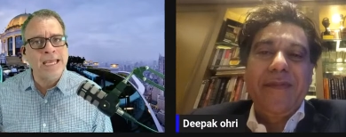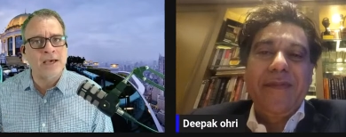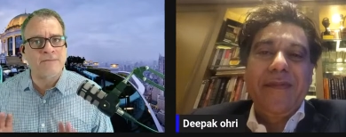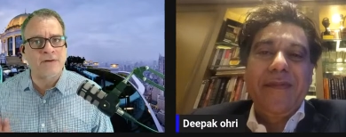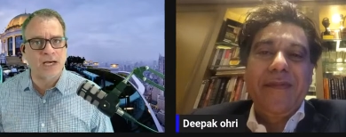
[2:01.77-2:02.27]

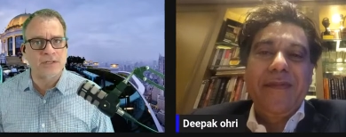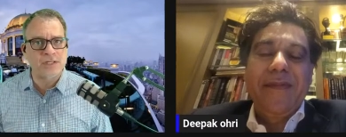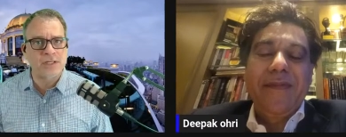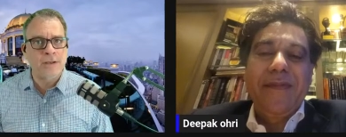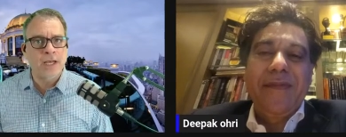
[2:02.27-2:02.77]
Speaker 1: of
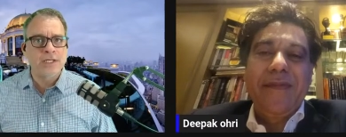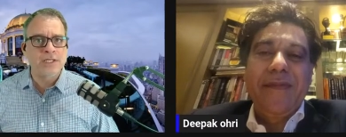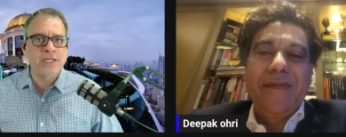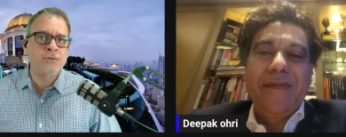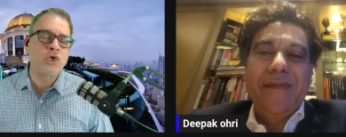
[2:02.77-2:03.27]
us
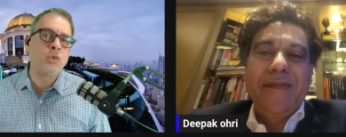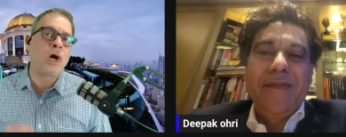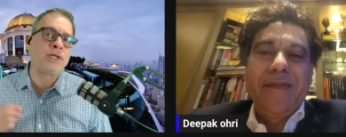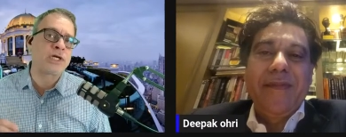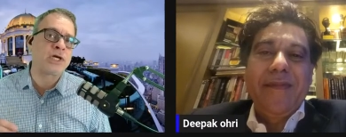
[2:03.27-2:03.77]
seem to
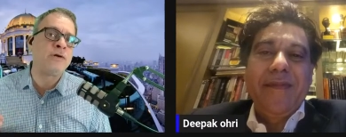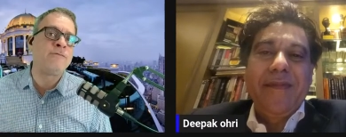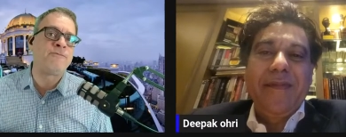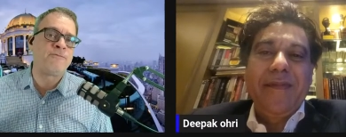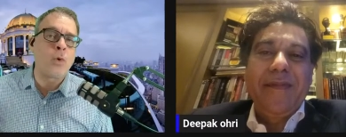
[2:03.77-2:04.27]
want to
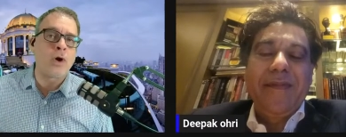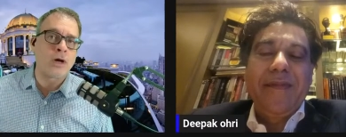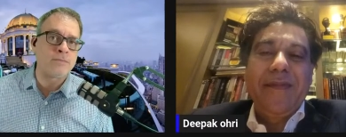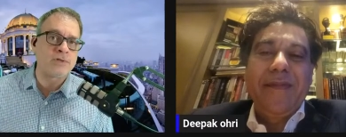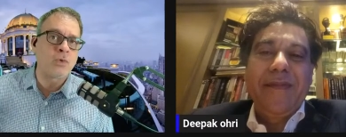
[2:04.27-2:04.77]

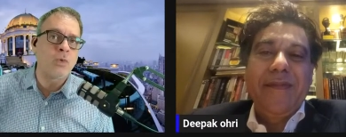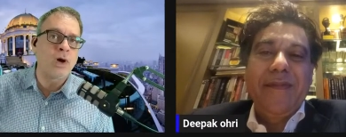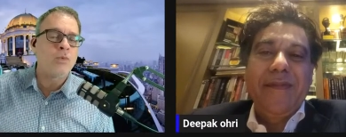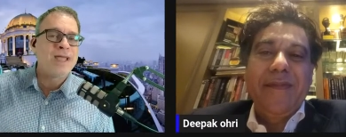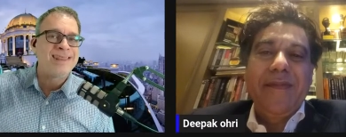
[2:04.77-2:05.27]
conform to
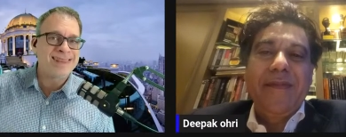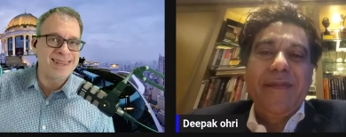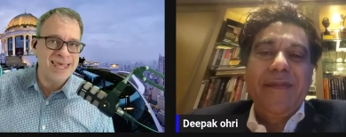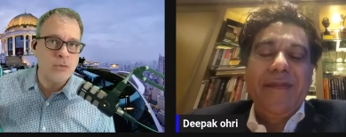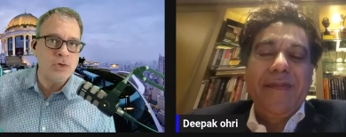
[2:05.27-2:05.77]
what we
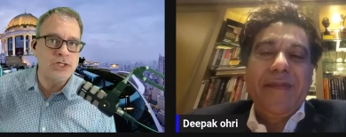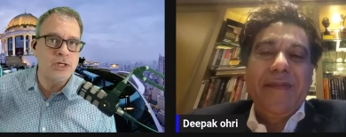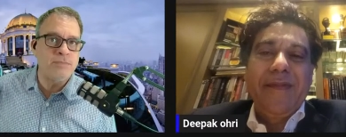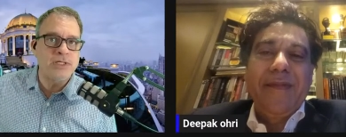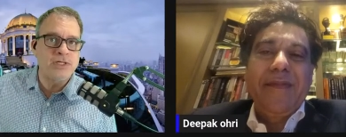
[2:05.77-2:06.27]
think we
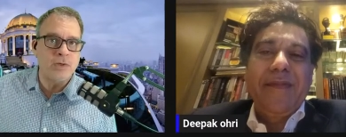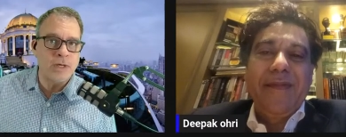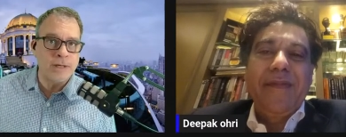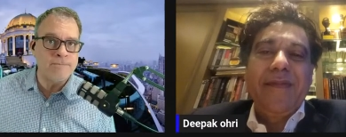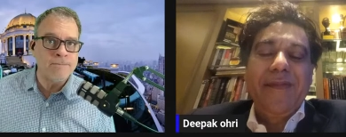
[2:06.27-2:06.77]
should be
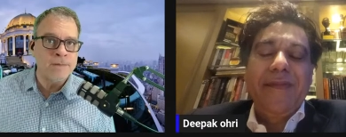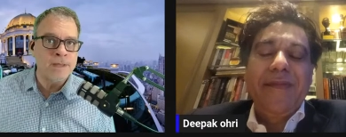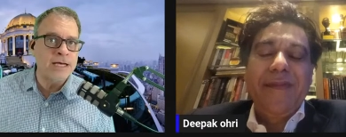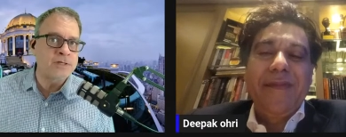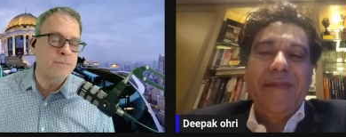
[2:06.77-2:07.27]
doing
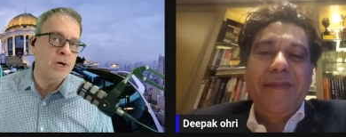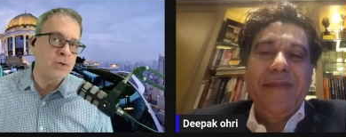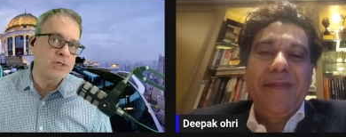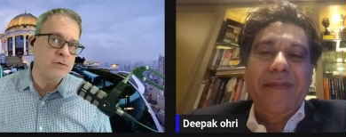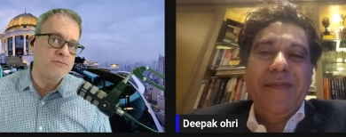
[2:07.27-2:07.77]
as
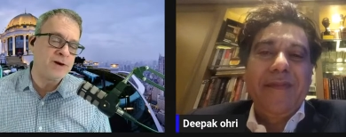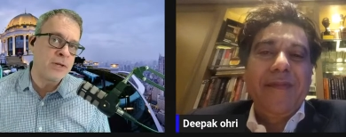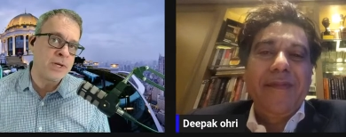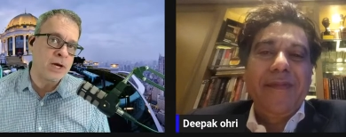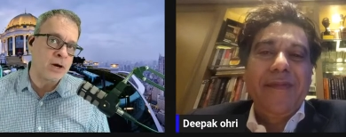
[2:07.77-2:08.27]
opposed to
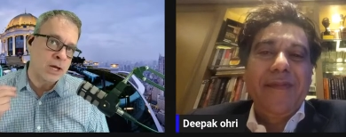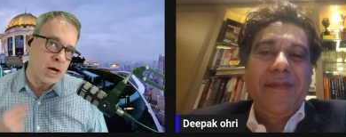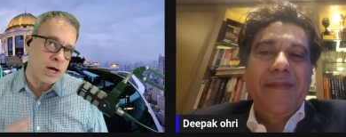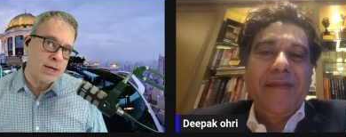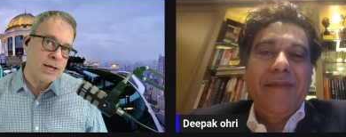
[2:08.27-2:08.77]
following our
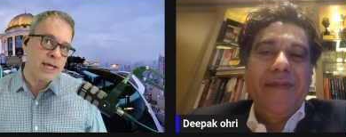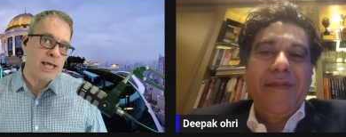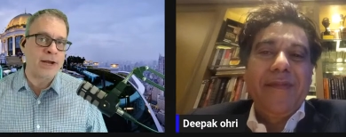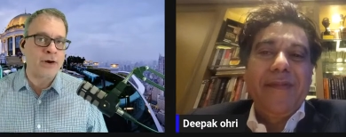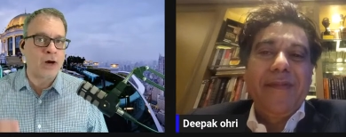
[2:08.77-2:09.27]
gut
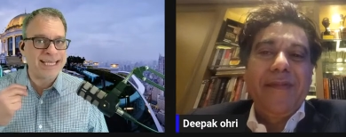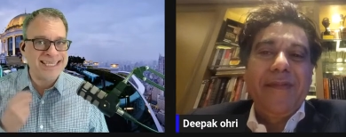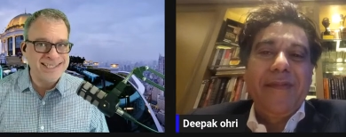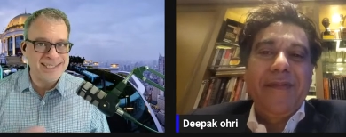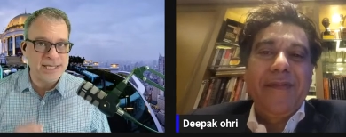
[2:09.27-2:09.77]
and our
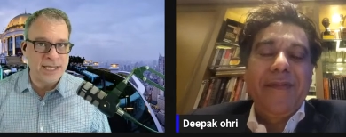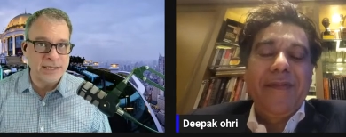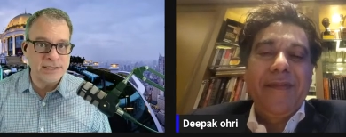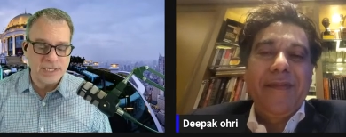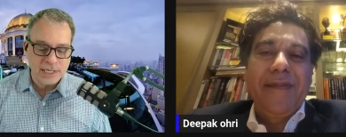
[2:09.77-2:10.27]

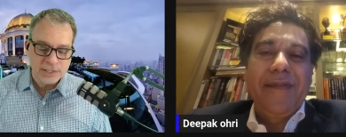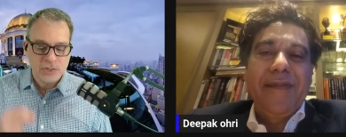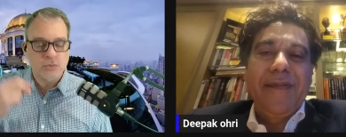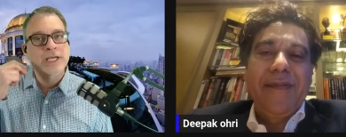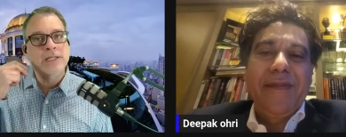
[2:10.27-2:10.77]
instinct
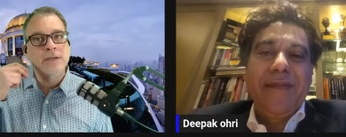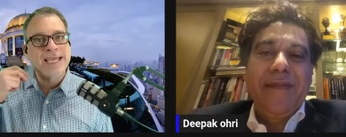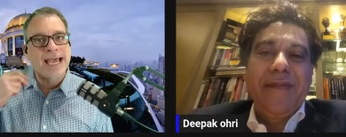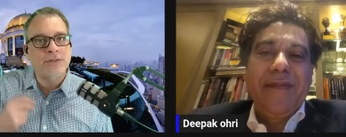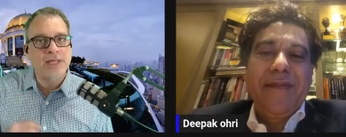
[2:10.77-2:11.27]
to really
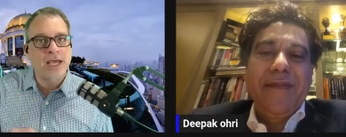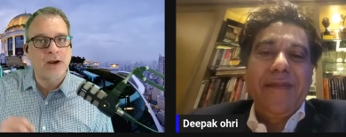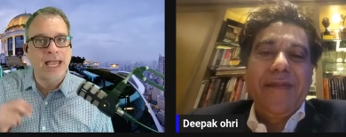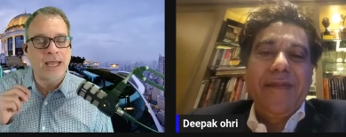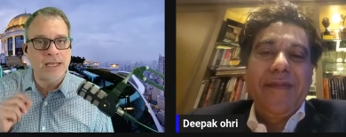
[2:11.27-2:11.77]
be out
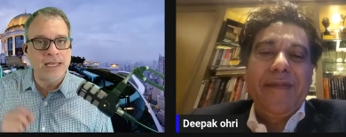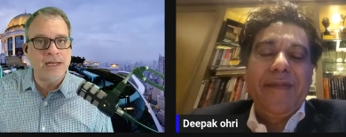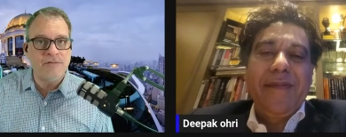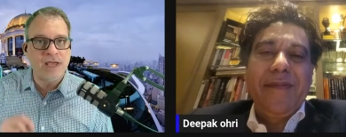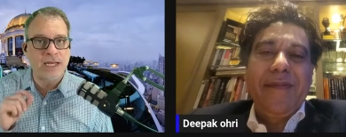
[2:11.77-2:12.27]
there and
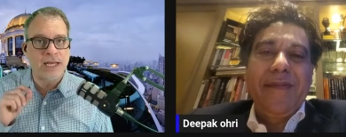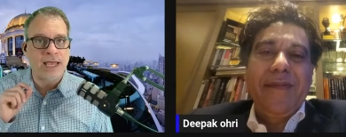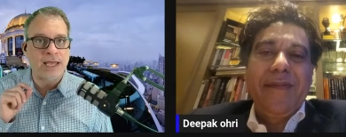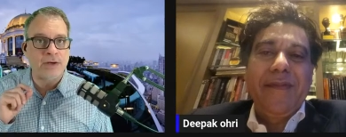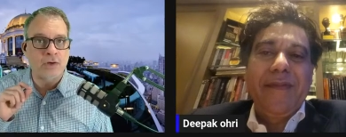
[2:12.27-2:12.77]
innovate and